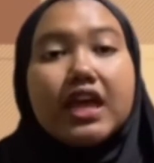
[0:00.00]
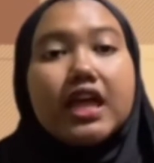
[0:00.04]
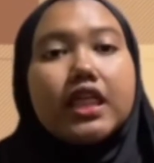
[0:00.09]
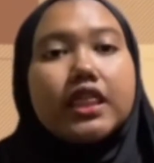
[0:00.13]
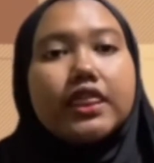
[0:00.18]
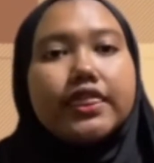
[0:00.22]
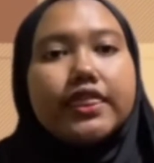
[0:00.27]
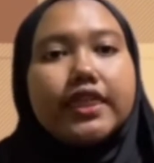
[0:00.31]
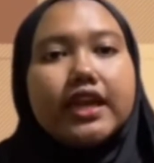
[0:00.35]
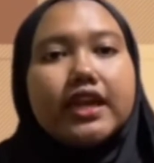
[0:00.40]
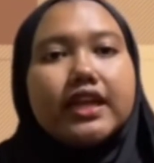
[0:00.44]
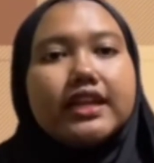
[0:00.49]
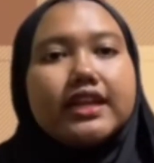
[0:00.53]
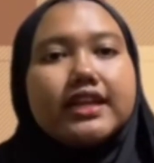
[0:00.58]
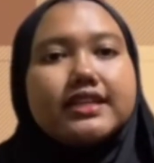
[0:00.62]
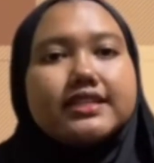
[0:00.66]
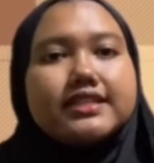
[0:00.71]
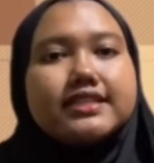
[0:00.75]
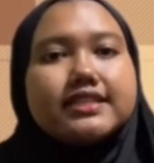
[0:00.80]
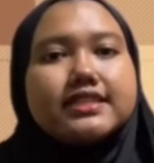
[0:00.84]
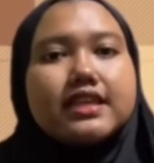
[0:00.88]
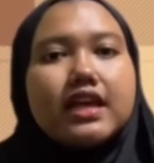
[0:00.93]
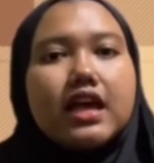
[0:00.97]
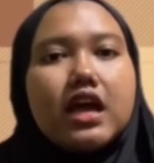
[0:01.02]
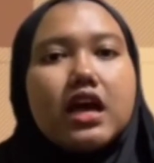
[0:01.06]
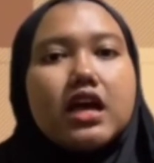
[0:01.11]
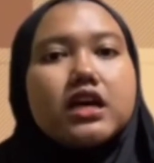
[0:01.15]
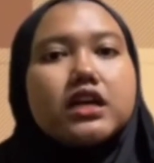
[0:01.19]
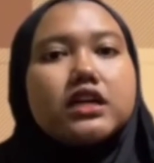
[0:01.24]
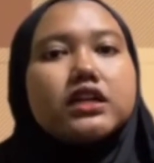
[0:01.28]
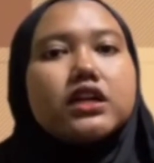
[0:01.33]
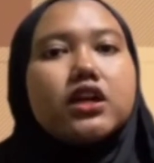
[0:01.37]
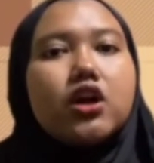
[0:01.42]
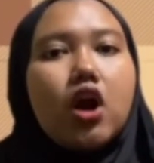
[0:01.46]
This is
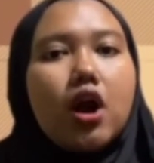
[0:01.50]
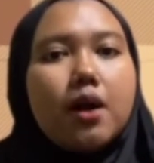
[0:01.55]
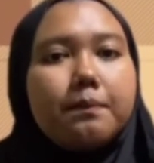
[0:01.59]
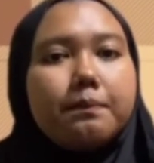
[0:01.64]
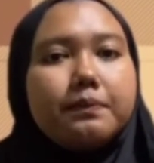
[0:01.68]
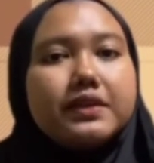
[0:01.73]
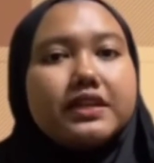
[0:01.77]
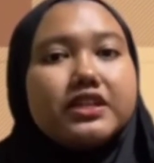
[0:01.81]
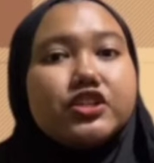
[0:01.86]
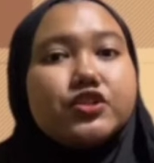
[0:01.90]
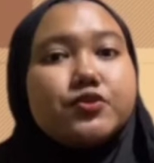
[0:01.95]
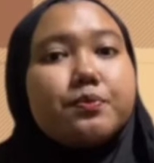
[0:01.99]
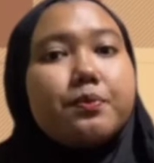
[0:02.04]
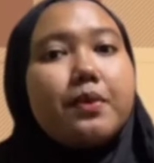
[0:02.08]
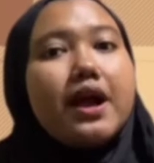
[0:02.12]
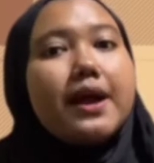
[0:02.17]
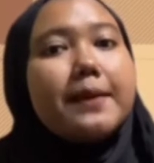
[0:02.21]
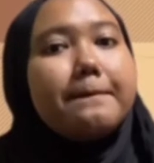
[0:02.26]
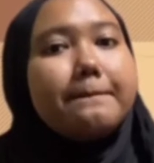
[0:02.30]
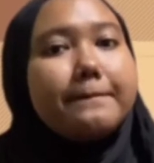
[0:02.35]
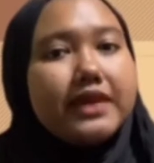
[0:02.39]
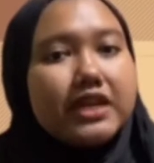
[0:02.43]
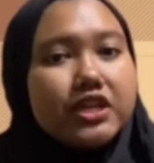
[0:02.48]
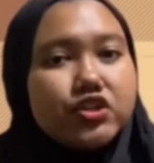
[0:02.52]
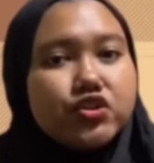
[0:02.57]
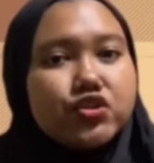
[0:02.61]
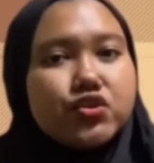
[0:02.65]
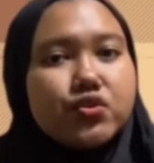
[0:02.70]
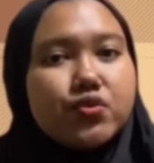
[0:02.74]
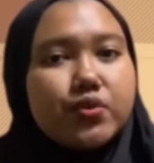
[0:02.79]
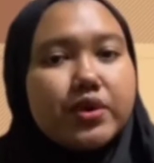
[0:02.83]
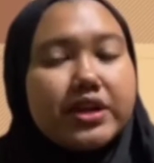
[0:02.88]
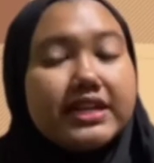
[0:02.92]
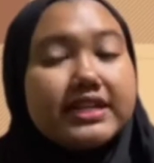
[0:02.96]
accomplished by
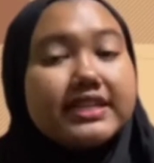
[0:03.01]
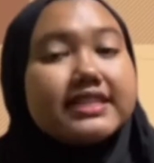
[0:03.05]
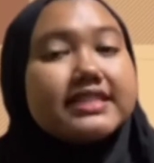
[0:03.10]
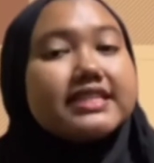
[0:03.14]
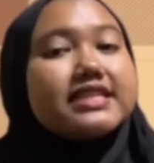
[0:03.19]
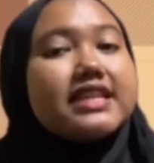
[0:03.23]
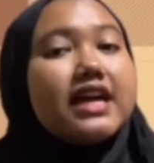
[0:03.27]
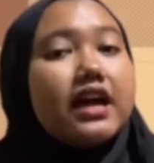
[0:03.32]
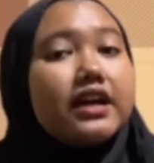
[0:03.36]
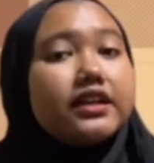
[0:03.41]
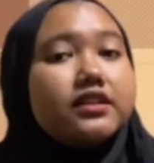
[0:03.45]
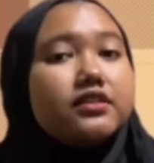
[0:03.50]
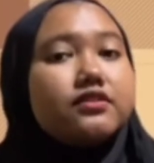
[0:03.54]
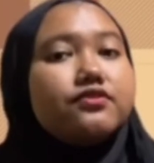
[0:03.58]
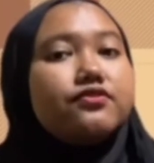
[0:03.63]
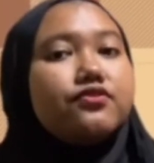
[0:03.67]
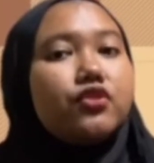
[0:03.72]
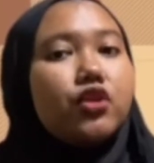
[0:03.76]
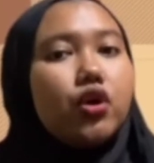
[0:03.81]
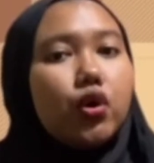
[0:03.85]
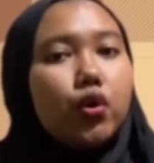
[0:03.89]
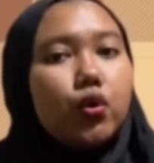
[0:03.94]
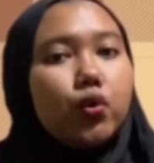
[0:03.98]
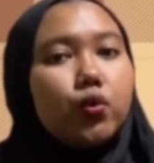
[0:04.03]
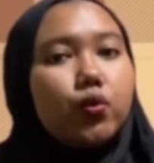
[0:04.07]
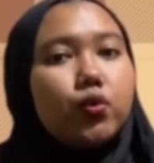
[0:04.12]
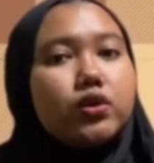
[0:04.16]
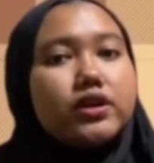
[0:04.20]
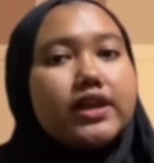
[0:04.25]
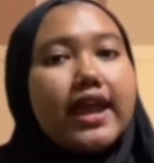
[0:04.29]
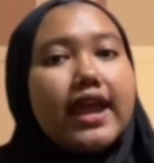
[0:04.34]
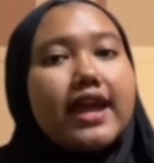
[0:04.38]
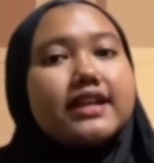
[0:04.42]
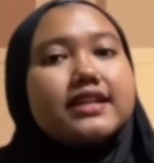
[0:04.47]
measuring the tidal flow
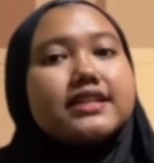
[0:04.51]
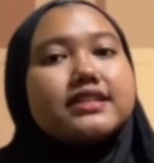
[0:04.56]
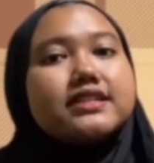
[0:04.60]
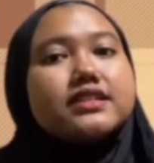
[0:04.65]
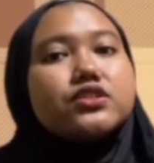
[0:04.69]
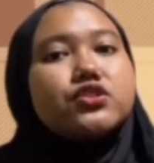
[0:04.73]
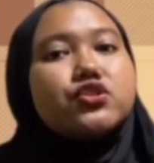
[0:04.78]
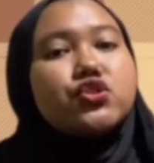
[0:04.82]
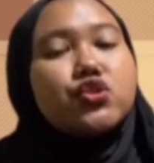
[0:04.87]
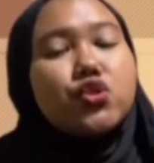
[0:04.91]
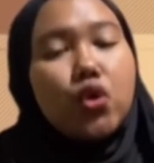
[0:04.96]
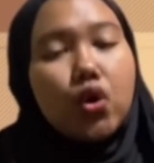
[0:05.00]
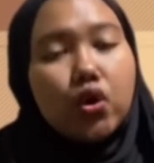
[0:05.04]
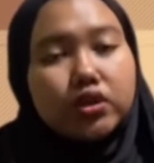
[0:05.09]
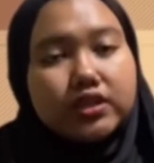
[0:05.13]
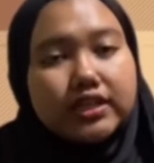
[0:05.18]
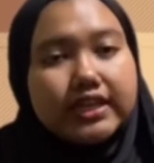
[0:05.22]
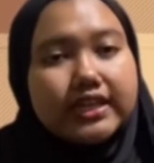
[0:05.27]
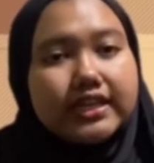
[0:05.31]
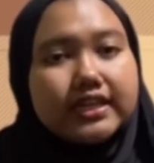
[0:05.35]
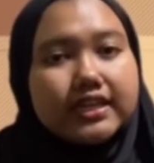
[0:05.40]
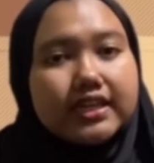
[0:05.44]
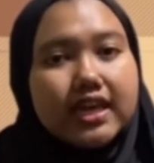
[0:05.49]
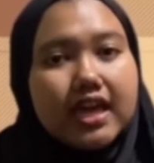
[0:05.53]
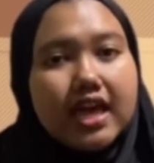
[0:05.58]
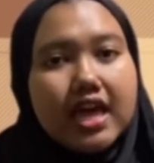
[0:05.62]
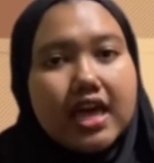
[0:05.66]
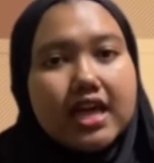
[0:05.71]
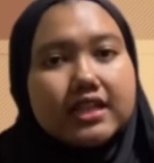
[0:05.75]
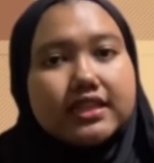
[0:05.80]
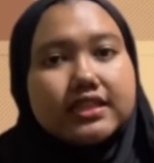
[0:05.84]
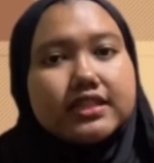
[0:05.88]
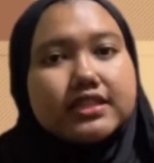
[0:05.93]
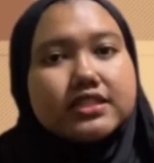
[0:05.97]
and controlling
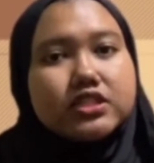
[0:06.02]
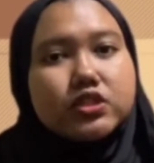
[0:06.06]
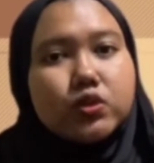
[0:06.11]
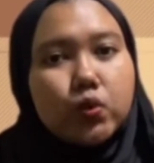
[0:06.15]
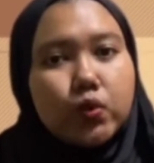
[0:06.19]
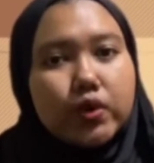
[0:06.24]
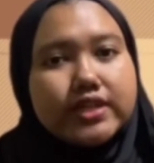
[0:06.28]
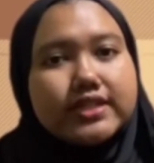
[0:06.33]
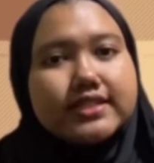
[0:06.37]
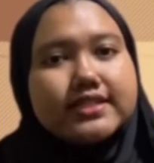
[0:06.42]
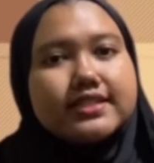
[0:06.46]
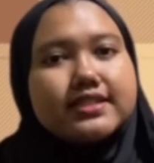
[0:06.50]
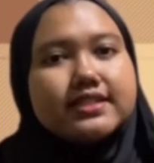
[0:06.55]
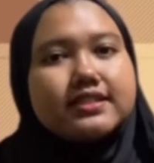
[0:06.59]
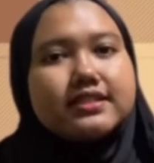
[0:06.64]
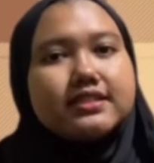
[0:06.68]
the sluice